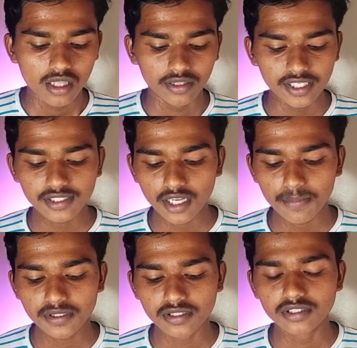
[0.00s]
these color
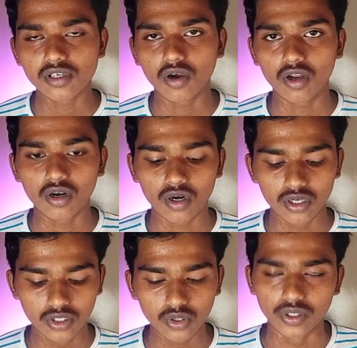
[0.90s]
pencils are
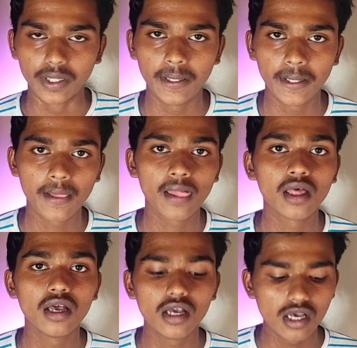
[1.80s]
good
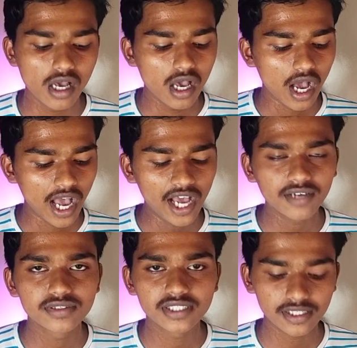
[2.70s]
I
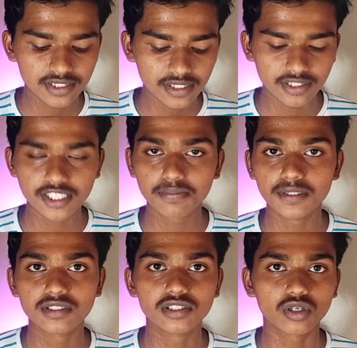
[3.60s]
have tested these
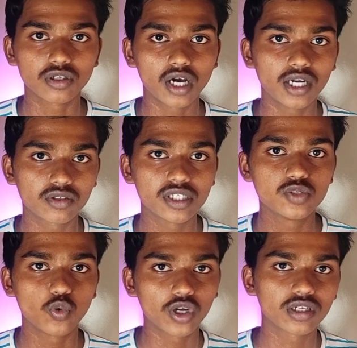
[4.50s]
pencils on
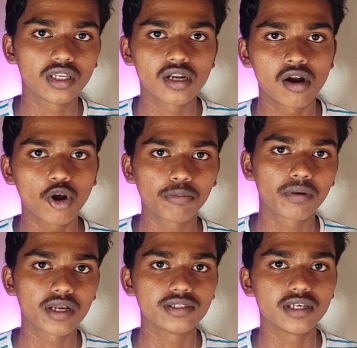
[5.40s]
cartridge, watercolor, hot
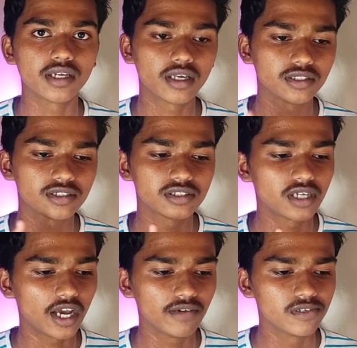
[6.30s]
pressed and
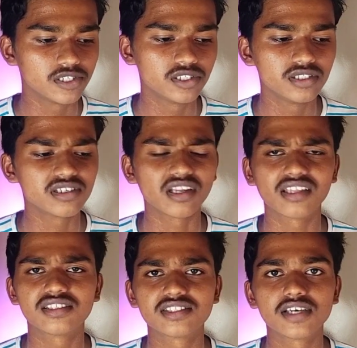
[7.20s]
other ivory sheets and
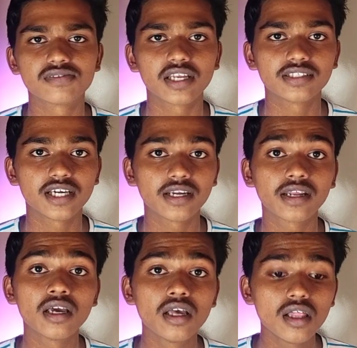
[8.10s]
other stuffs like
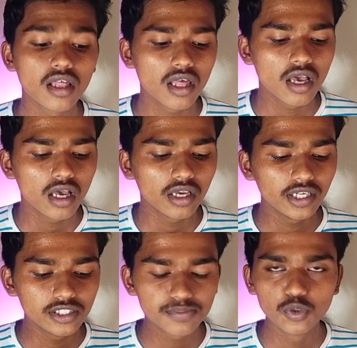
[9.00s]
that.
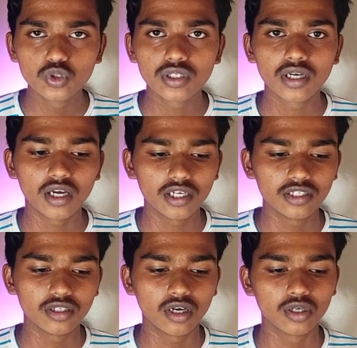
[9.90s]
In smooth,
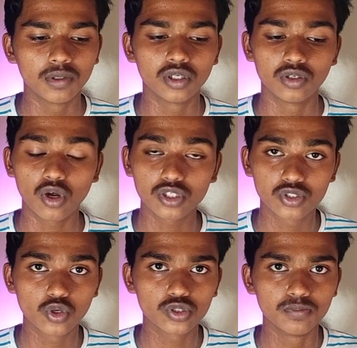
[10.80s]
in not
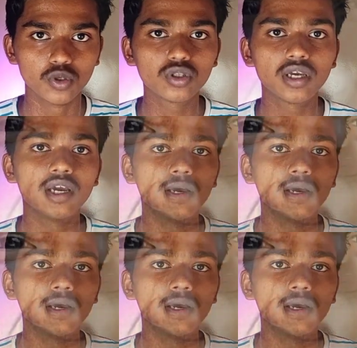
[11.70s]
so smooth,